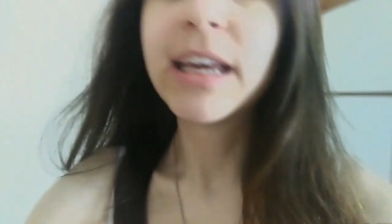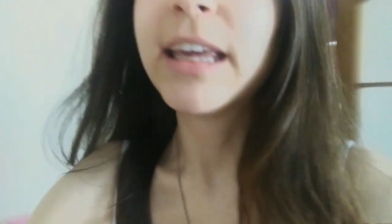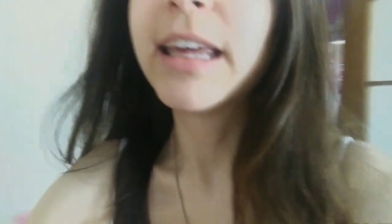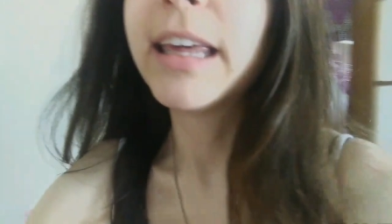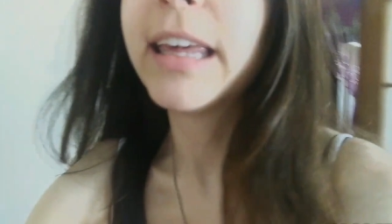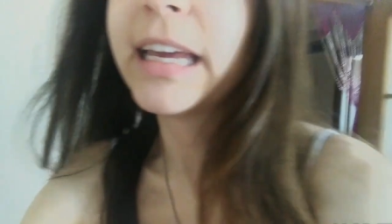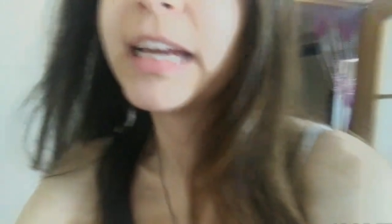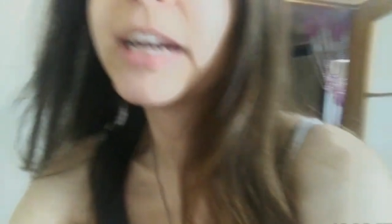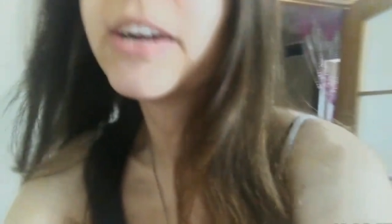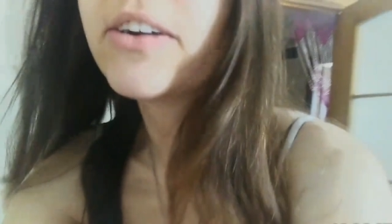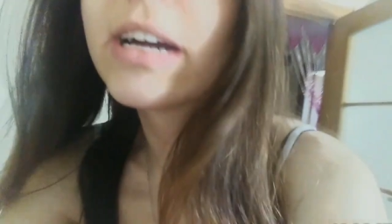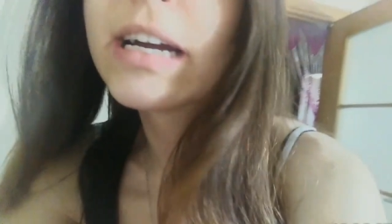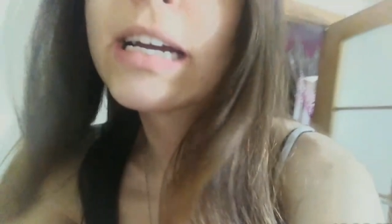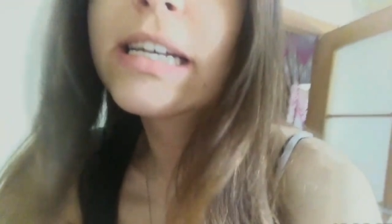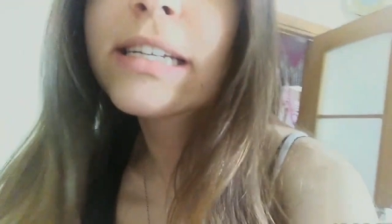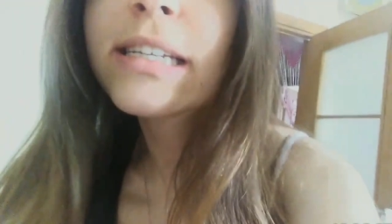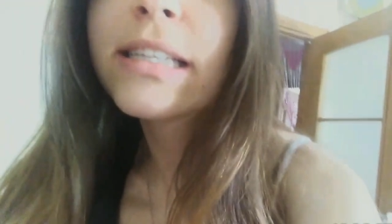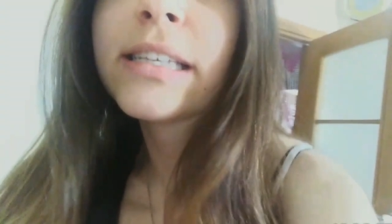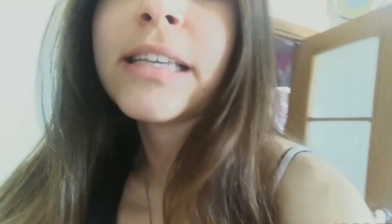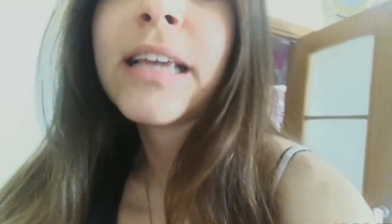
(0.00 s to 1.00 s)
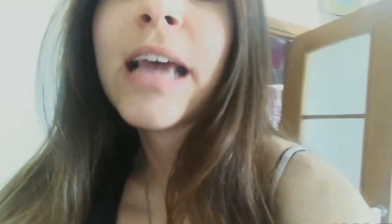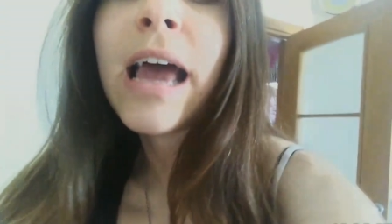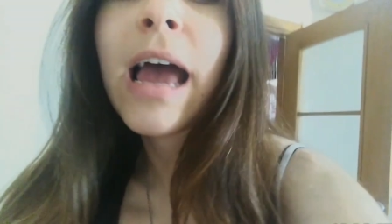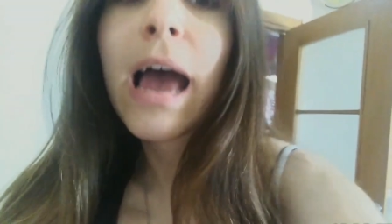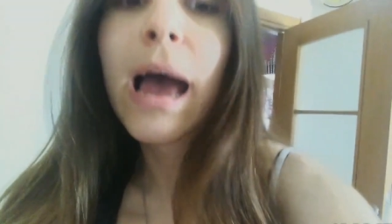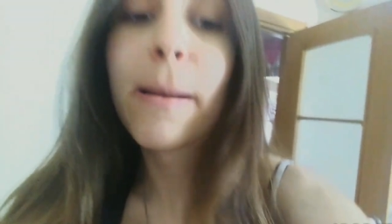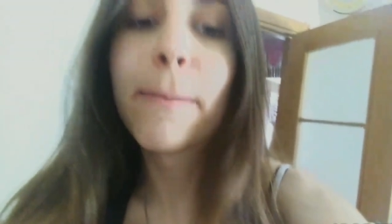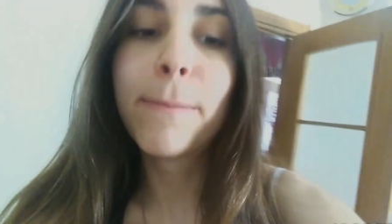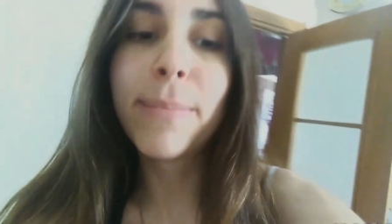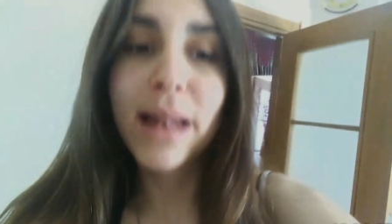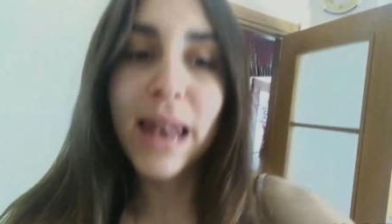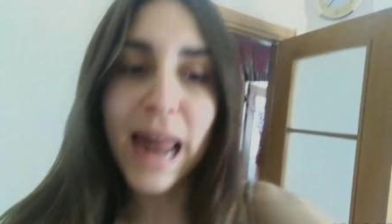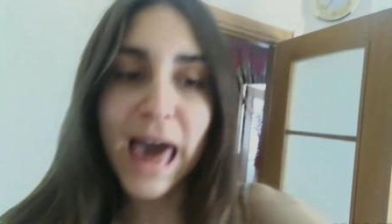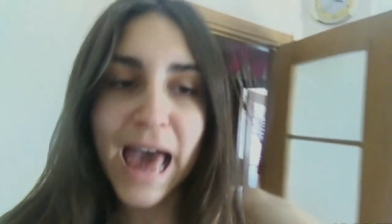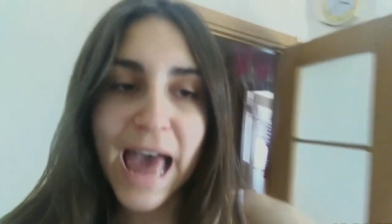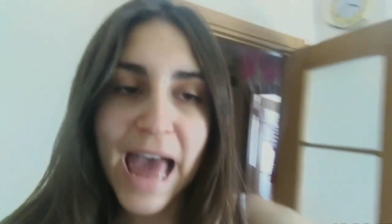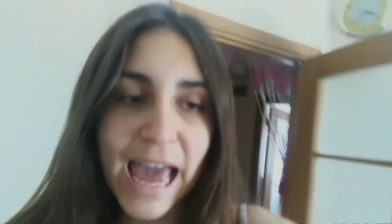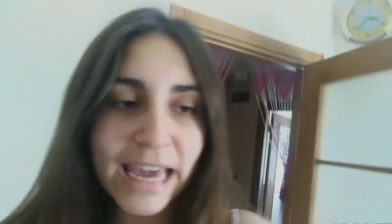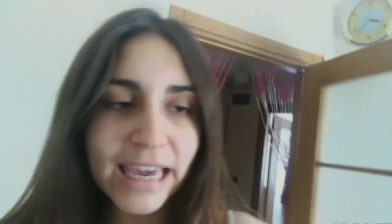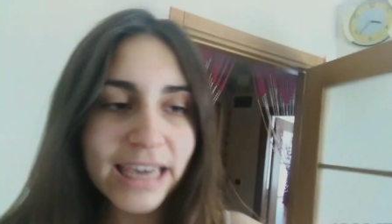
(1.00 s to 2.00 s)
here is a
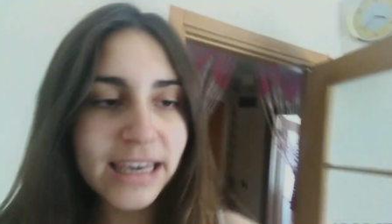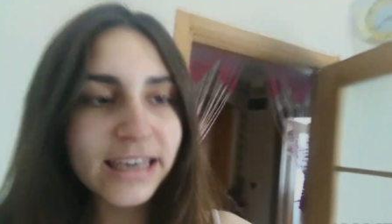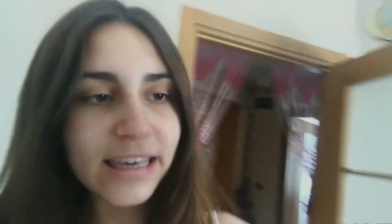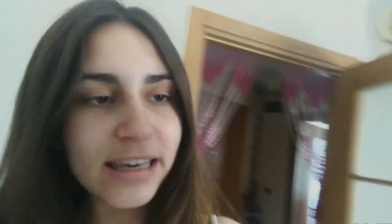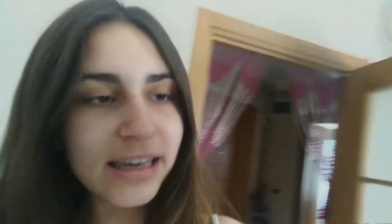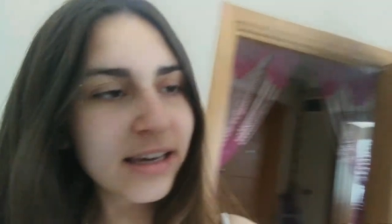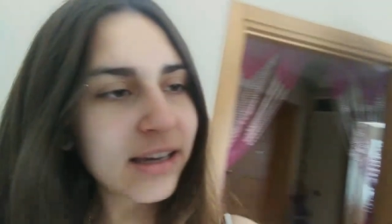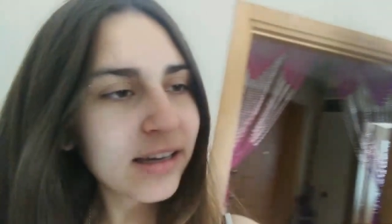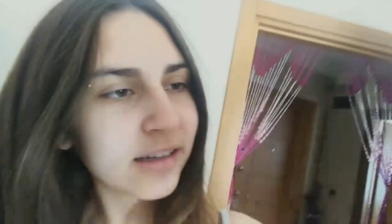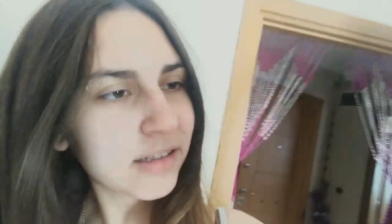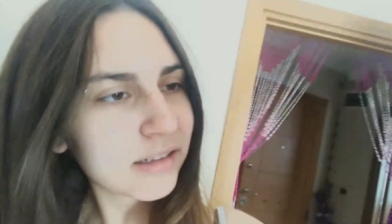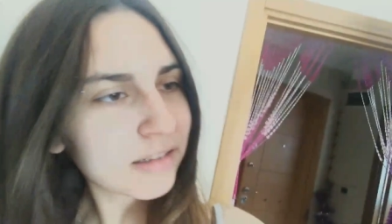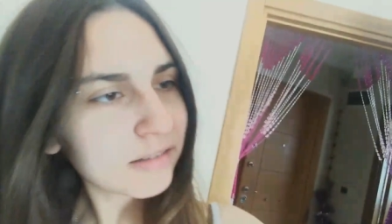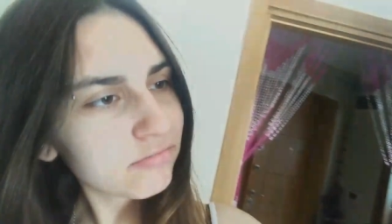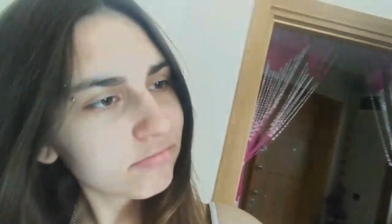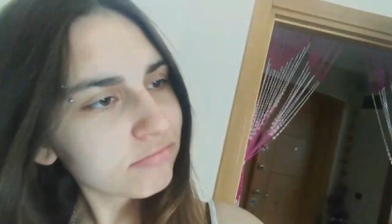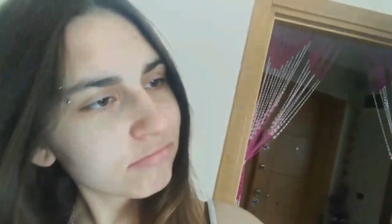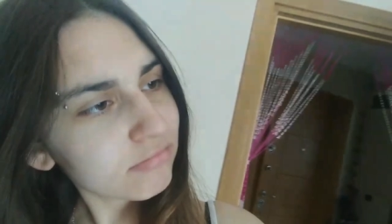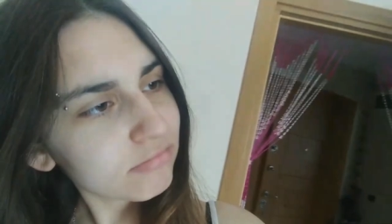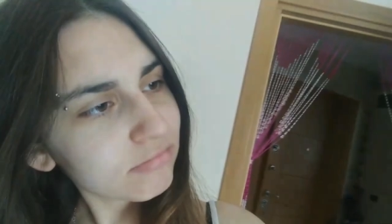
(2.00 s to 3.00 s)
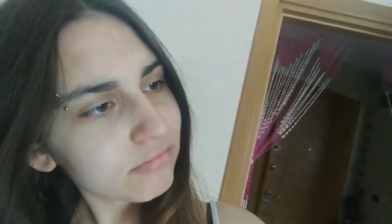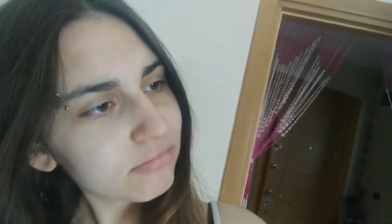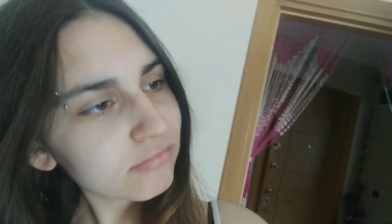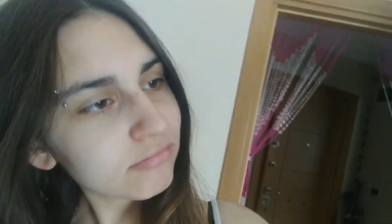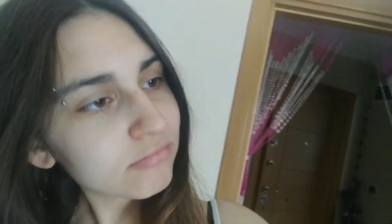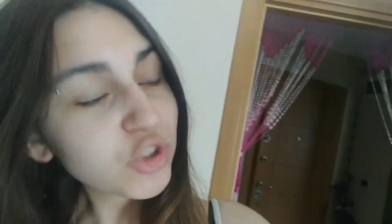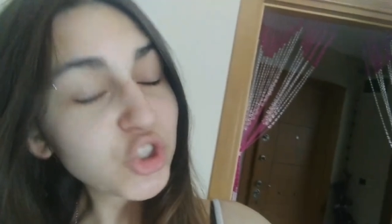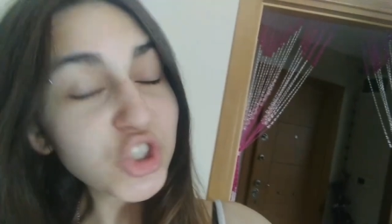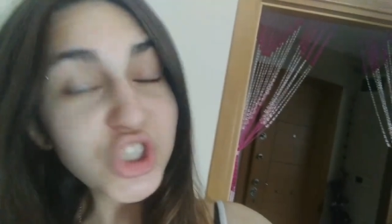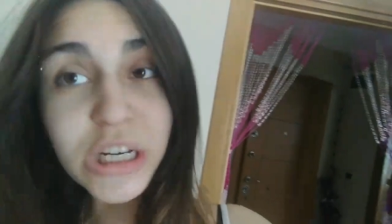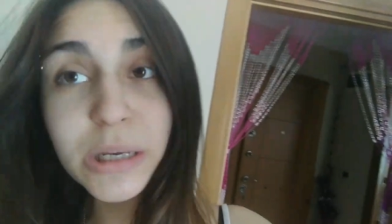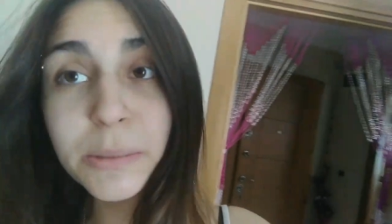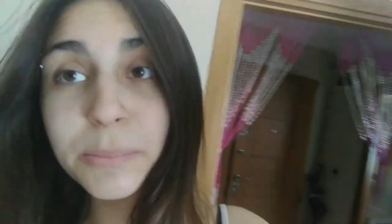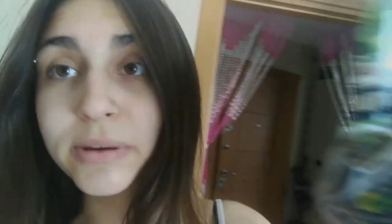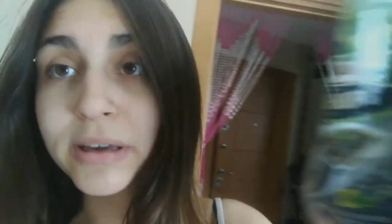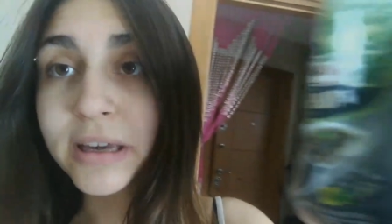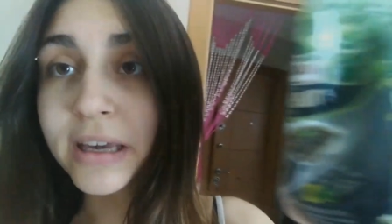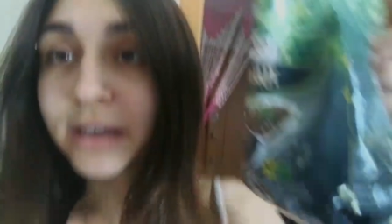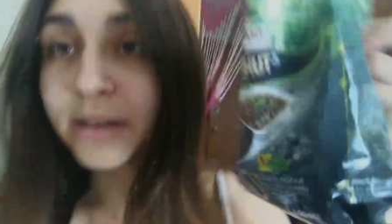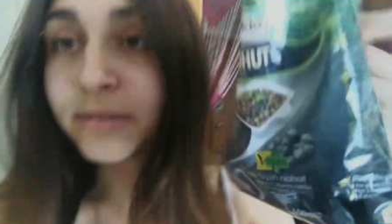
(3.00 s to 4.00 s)
black
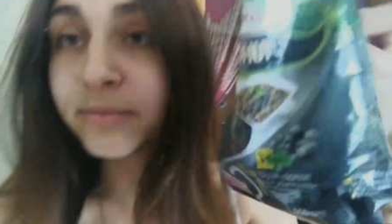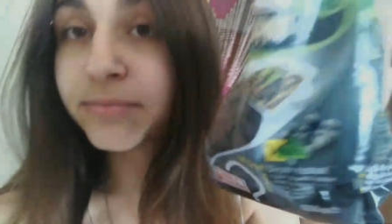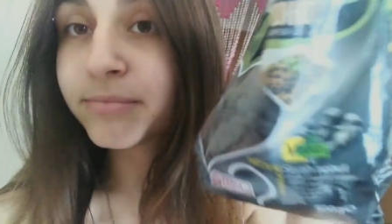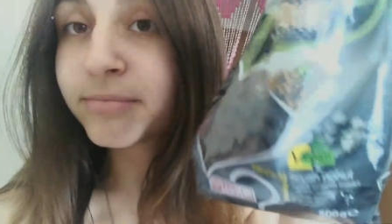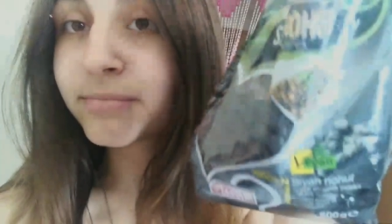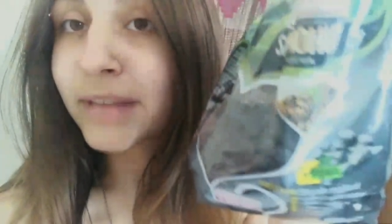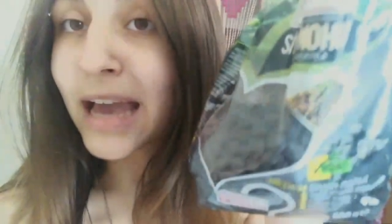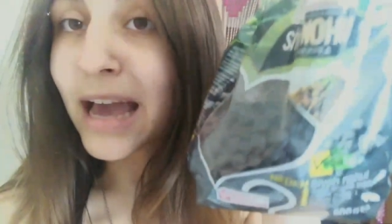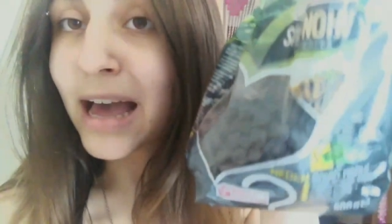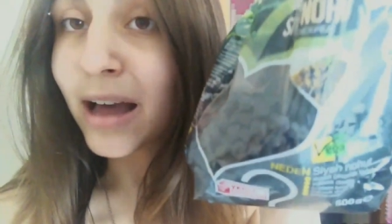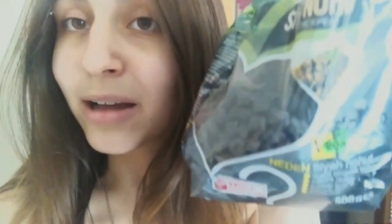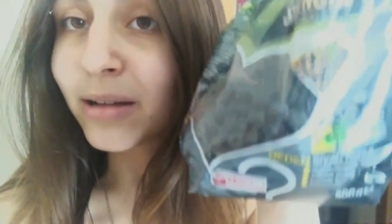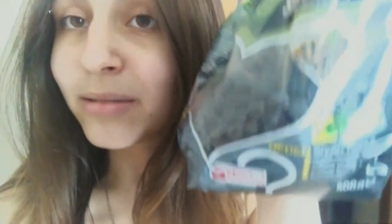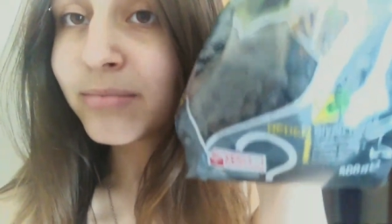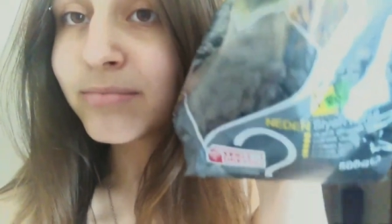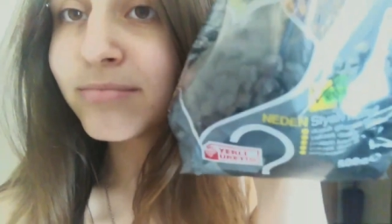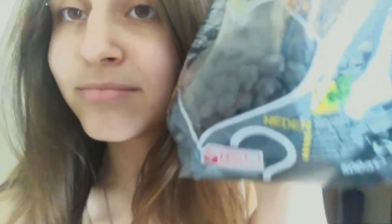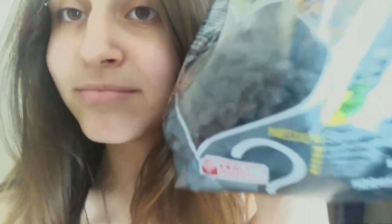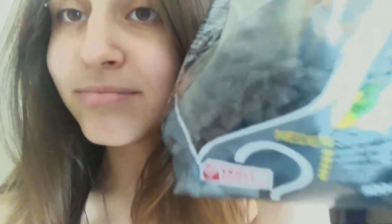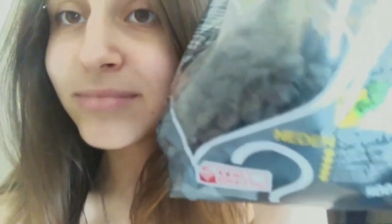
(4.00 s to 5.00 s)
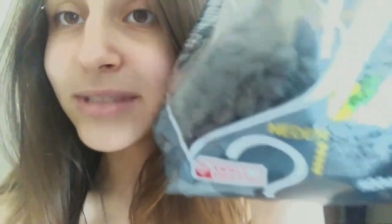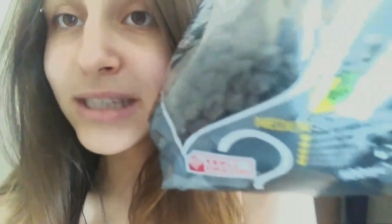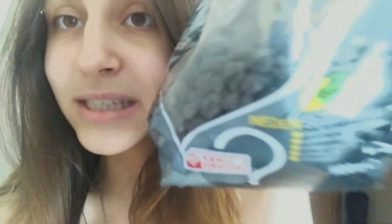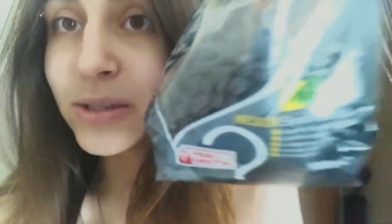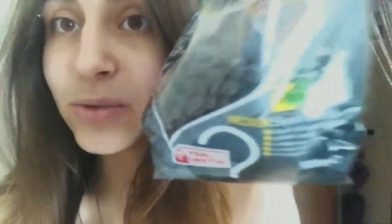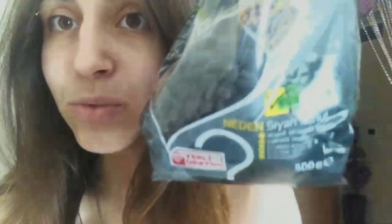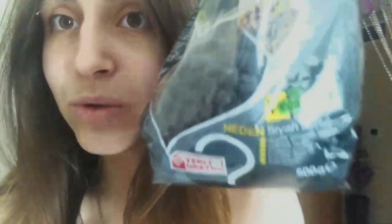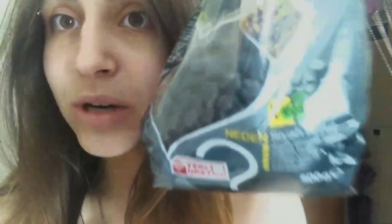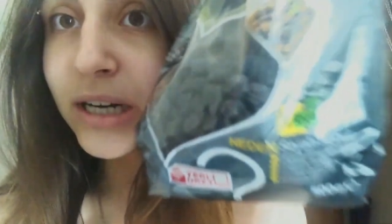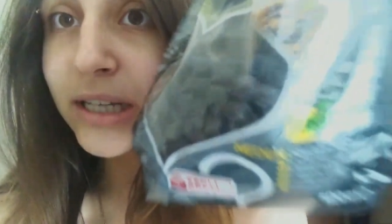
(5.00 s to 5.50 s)
chickpea. Yeah, this is